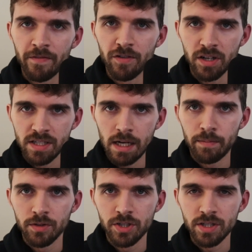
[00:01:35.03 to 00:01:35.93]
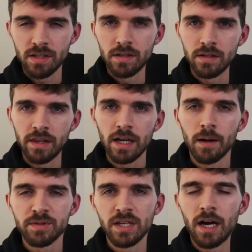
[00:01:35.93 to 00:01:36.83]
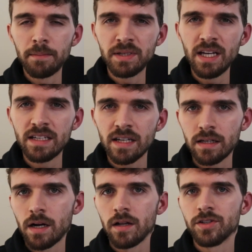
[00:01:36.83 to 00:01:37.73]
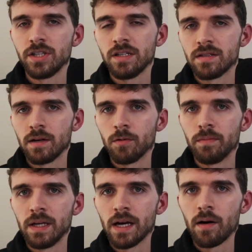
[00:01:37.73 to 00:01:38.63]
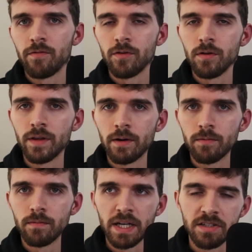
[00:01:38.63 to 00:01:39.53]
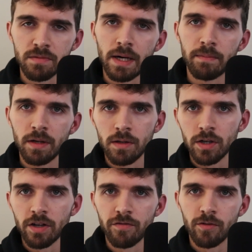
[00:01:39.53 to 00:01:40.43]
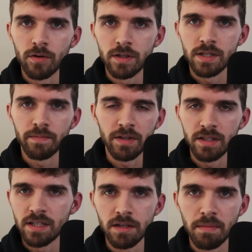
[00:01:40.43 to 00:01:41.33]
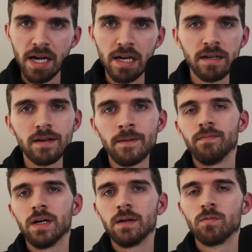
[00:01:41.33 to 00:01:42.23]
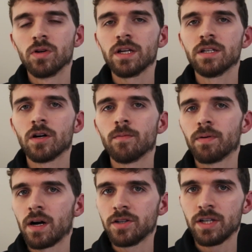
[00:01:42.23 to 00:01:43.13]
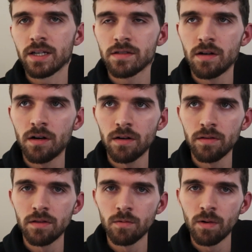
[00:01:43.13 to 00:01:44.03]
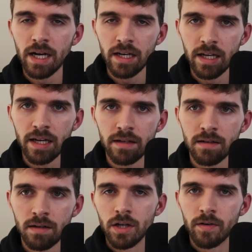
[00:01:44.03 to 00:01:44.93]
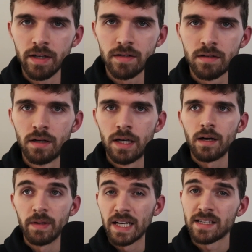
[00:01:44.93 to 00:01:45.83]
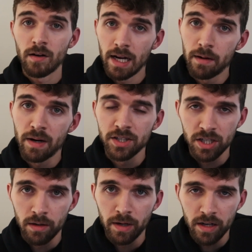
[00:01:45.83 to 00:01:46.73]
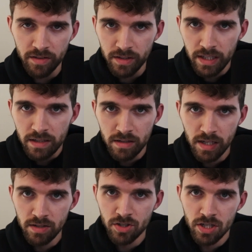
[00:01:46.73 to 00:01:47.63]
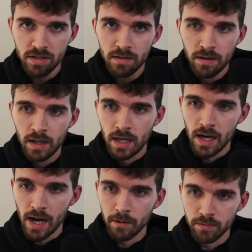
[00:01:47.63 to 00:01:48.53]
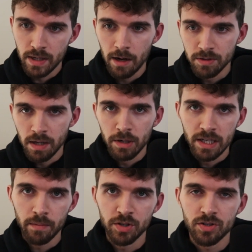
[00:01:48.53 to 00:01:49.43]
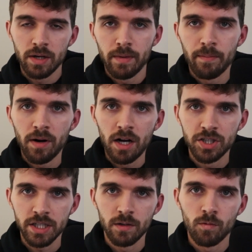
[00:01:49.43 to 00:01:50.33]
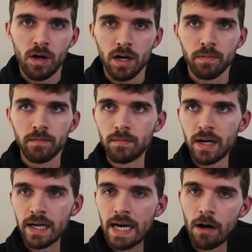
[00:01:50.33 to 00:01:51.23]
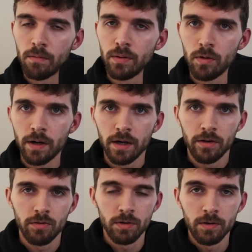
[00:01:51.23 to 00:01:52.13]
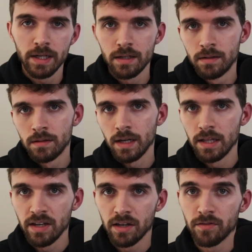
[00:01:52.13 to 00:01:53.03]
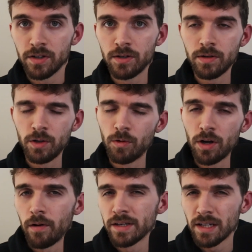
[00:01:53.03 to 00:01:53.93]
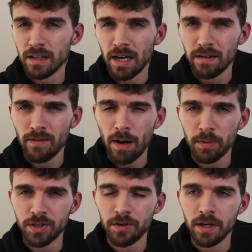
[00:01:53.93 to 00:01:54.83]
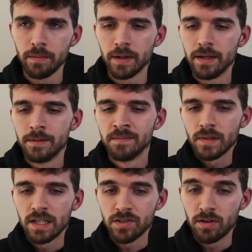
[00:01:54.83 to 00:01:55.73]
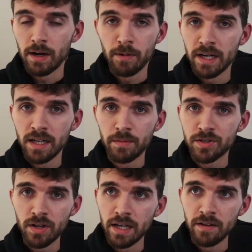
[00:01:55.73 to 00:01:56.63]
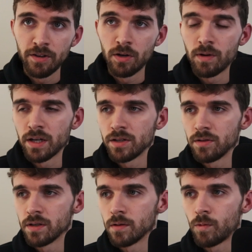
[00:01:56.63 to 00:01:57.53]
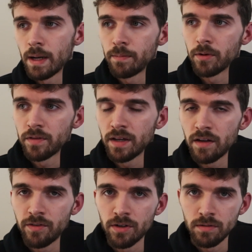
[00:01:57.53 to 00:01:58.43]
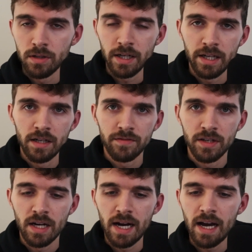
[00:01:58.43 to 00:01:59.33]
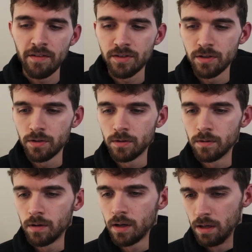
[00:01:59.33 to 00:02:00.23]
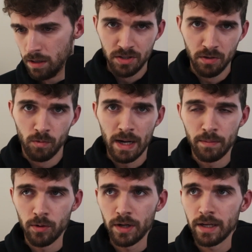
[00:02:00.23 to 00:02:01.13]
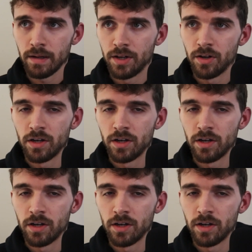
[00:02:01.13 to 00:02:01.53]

for example, just up-to-date technologies that would be helpful, that places might be looking for, something that's in demand. But really dope projects are the way to get noticed. I mean, that's how I got my job, honestly, is just I was able to demonstrate my project and walk my now employer through it in the interview. You won't always get that opportunity, but that's a great way to demonstrate it. If you don't want to do the whiteboard thing, if you're lucky enough to not have to do whiteboarding in your